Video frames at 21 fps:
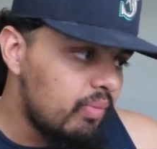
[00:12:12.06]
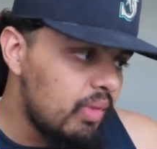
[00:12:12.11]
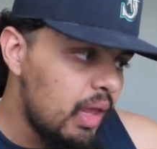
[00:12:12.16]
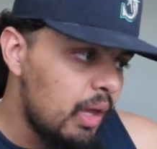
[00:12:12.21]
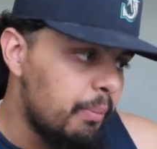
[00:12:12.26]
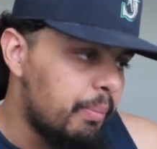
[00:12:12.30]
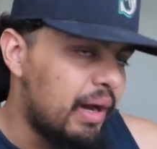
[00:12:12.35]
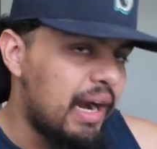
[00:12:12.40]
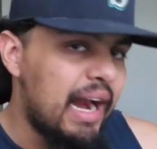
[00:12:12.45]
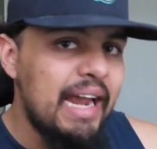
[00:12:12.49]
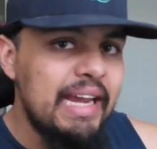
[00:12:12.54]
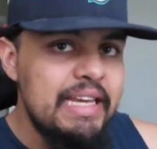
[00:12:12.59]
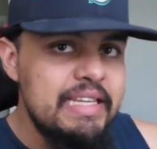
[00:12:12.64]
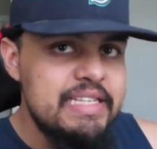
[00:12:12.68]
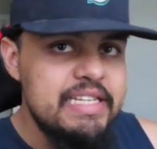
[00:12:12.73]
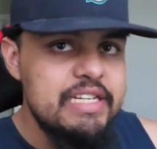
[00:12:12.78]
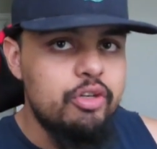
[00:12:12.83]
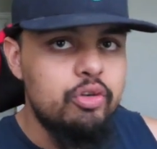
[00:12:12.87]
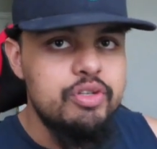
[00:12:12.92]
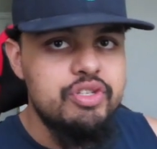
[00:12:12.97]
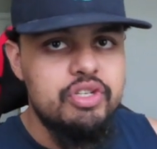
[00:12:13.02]
But I could
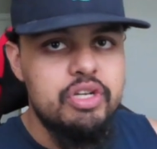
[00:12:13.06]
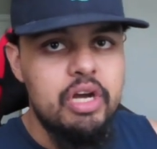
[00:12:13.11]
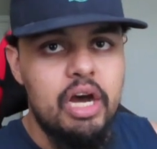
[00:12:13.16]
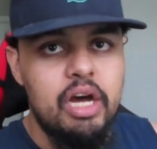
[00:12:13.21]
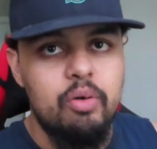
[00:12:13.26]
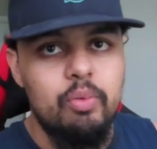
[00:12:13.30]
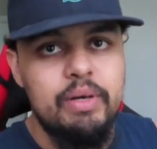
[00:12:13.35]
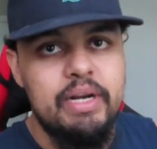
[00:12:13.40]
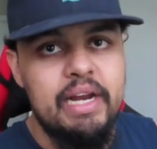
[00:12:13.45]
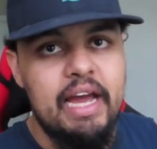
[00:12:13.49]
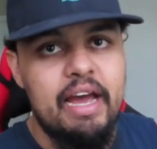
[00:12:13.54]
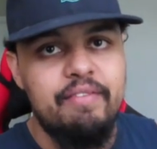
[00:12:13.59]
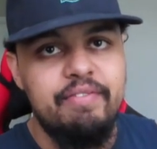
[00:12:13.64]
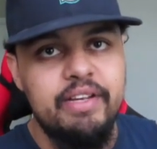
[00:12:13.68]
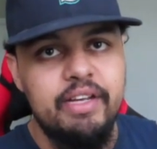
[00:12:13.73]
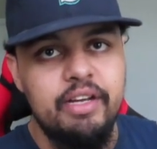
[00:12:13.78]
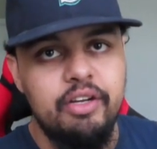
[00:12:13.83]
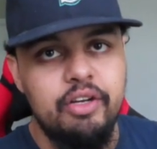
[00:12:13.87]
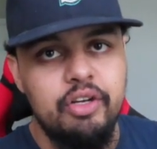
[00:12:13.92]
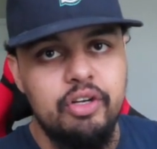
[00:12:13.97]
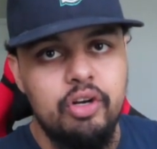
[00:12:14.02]
see Chris Godwin
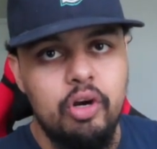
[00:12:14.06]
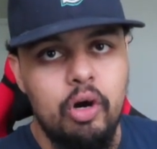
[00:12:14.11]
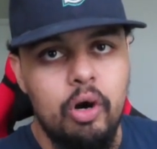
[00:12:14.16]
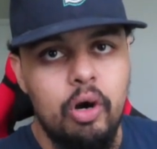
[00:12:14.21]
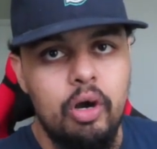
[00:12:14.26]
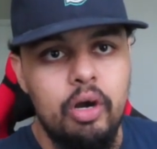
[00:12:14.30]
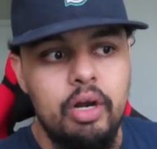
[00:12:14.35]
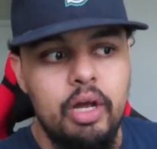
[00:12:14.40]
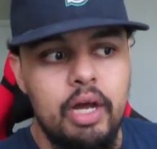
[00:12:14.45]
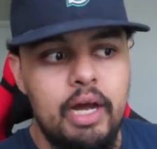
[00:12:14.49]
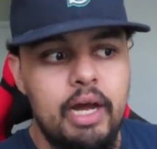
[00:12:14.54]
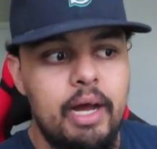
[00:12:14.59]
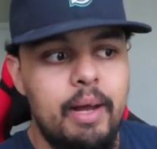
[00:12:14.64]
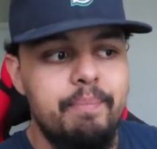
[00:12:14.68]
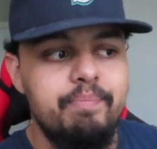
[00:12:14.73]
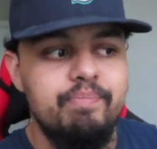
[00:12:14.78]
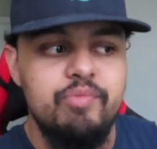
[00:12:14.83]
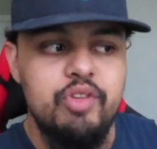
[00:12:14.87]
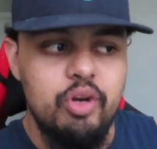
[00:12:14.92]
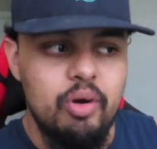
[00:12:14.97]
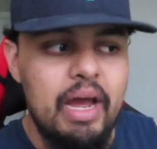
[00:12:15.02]
having a good card,
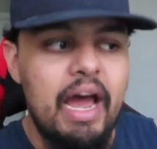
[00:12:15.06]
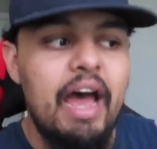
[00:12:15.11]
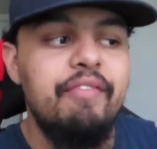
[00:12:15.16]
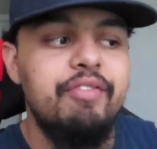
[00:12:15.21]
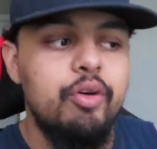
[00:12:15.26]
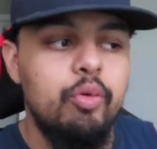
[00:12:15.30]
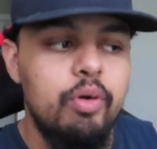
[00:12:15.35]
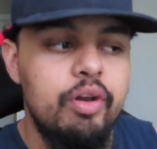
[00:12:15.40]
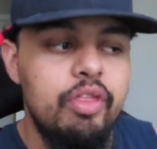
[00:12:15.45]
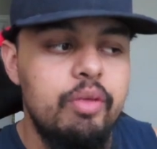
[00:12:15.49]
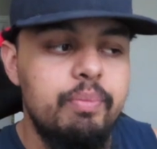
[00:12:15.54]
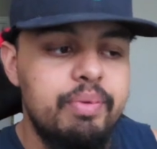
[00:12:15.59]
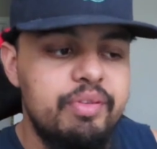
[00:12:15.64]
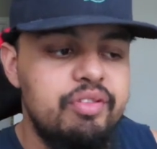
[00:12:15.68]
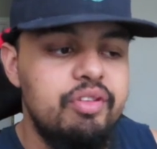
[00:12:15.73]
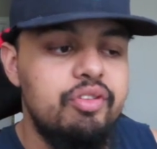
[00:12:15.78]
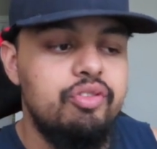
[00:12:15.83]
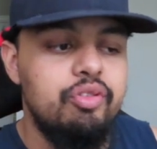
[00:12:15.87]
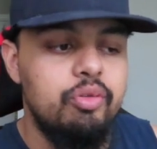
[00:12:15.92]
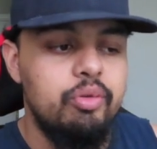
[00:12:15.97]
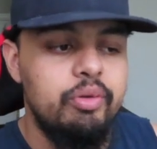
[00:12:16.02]
having one of the
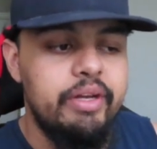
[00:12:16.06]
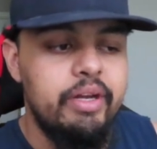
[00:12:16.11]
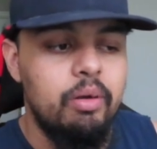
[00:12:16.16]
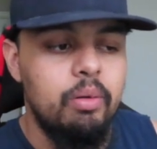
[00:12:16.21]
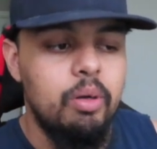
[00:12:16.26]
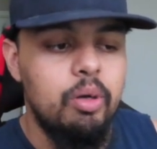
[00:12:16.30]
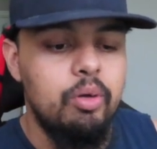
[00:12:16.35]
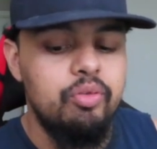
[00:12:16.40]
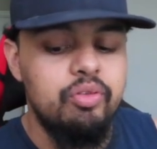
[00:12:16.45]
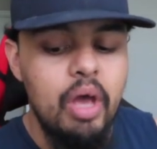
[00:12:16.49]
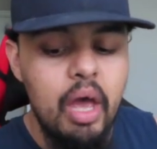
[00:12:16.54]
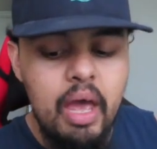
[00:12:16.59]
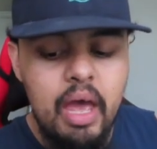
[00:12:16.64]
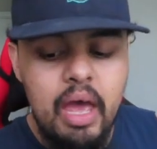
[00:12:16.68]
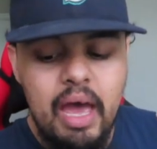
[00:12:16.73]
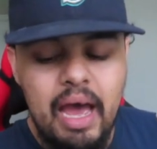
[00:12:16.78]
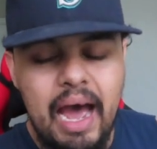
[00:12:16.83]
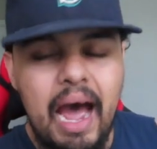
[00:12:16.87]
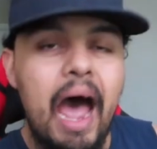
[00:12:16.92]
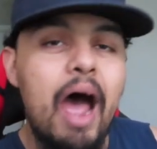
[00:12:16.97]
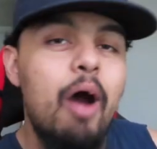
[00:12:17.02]
positional heroes.
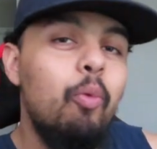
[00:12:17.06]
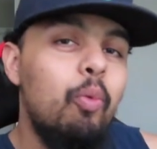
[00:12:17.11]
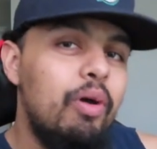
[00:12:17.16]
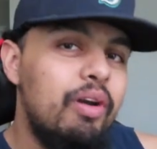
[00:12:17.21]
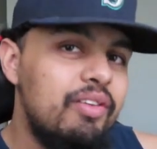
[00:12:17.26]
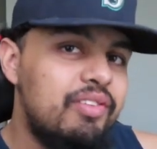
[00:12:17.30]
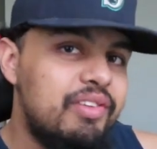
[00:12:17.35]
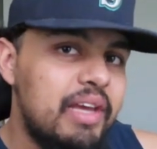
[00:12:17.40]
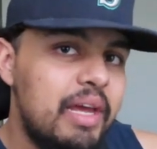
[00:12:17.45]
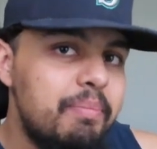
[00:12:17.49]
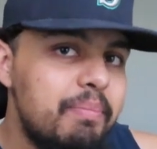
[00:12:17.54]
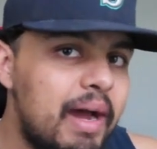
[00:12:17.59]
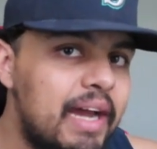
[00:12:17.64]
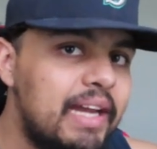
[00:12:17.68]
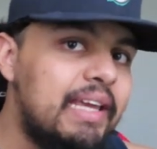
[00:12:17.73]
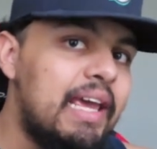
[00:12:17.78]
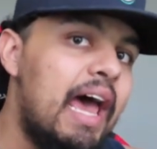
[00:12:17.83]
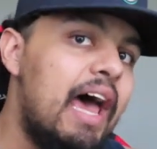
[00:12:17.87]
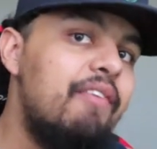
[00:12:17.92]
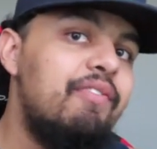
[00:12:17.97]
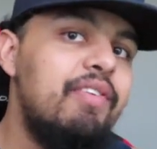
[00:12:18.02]
I would have said
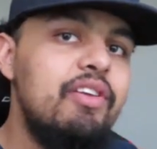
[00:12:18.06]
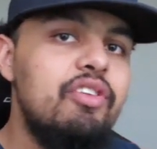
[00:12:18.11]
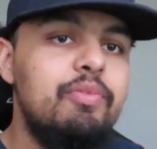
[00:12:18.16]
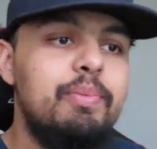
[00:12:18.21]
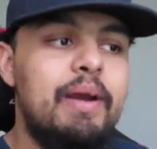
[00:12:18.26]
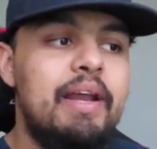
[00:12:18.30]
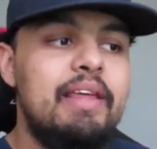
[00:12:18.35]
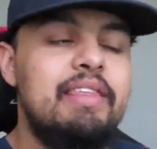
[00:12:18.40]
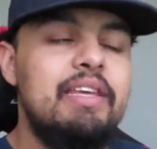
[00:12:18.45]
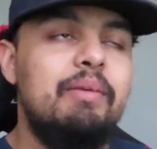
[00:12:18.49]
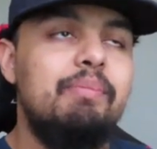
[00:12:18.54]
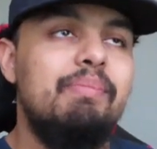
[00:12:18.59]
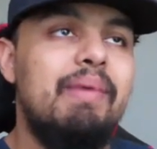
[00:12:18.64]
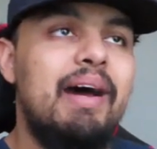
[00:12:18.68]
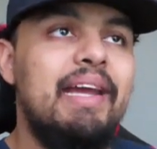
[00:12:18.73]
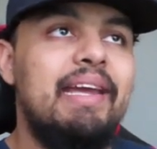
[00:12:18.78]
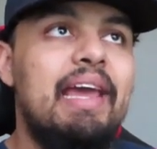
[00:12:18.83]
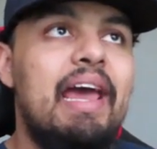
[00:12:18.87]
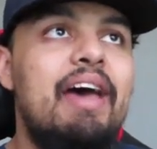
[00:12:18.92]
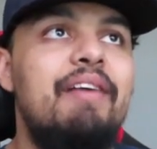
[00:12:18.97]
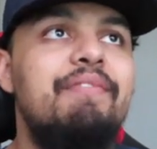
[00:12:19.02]
Mike Evans, but I think
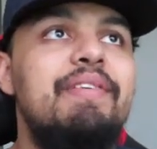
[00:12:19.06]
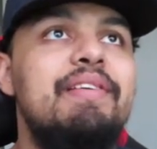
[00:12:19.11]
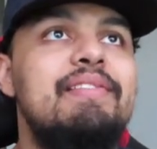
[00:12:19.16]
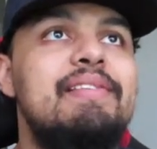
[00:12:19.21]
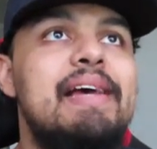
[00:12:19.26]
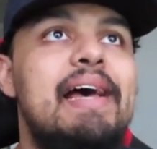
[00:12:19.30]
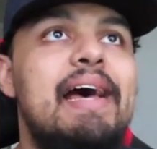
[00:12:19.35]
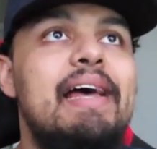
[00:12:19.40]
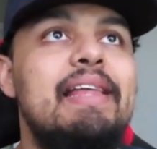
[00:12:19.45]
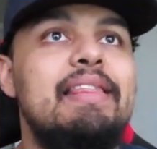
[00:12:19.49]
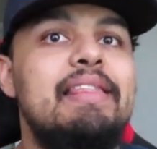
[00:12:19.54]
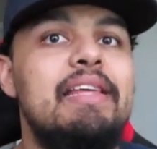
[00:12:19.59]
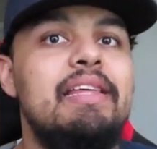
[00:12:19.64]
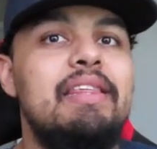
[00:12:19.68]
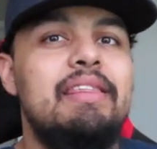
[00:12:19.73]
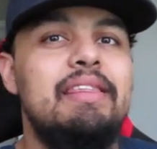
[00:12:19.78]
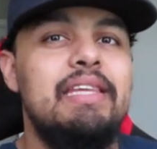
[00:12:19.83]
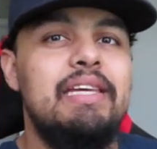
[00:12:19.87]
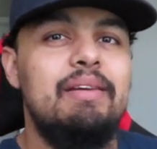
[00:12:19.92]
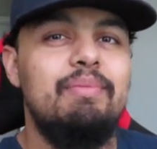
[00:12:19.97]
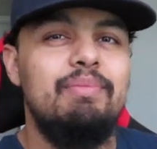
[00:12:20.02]
Mike Evans had the
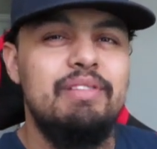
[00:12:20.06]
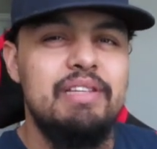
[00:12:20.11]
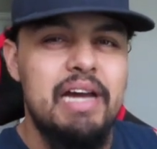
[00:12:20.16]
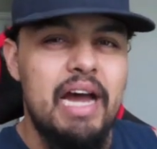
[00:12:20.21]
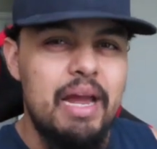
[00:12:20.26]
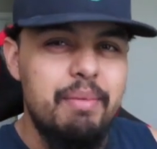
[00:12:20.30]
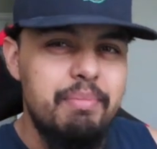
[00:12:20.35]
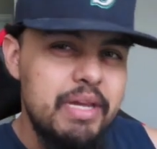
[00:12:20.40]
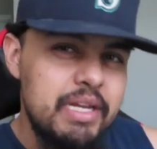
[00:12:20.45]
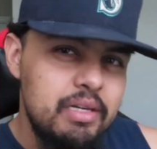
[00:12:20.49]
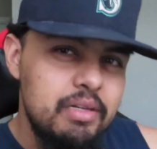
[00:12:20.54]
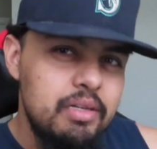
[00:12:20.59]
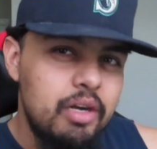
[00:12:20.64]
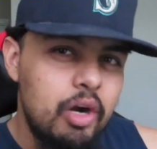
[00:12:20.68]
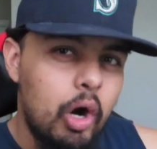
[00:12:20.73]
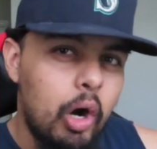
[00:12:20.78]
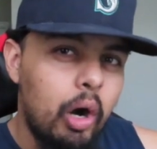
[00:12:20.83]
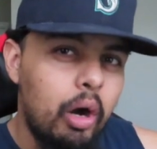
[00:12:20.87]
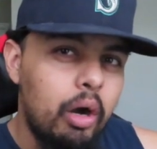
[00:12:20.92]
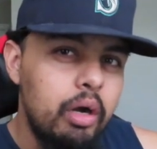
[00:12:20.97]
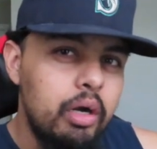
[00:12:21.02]
Theme Diamond
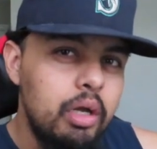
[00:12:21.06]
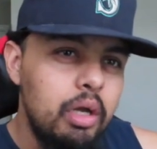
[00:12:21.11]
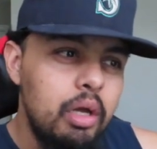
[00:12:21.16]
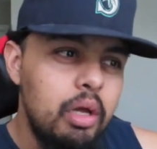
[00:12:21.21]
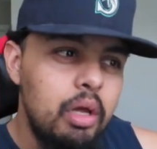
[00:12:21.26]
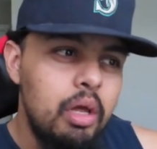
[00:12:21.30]
card,